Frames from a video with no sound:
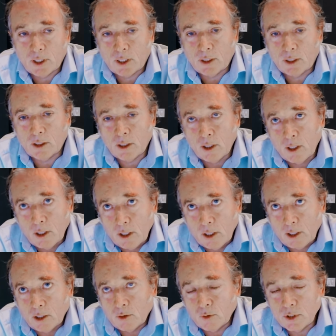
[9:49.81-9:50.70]
And,
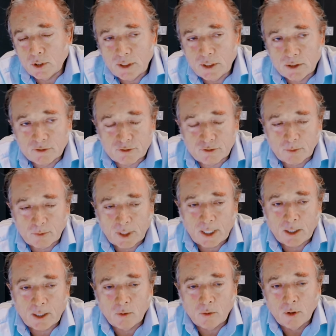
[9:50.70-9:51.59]
a year from
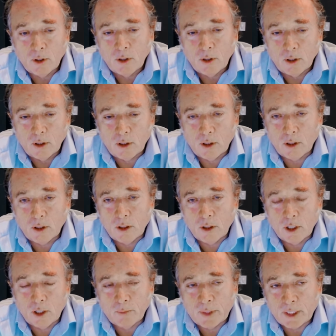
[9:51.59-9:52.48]
now,
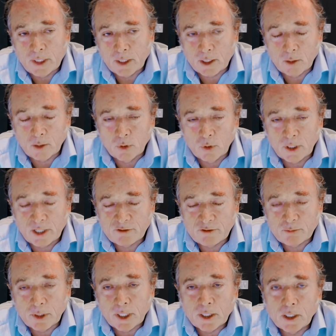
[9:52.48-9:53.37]
America will
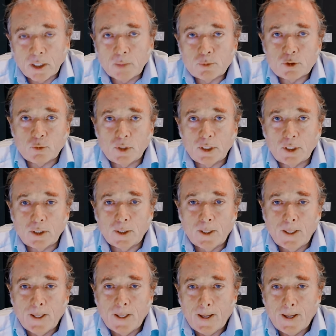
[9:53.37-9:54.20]
have begun an upswing.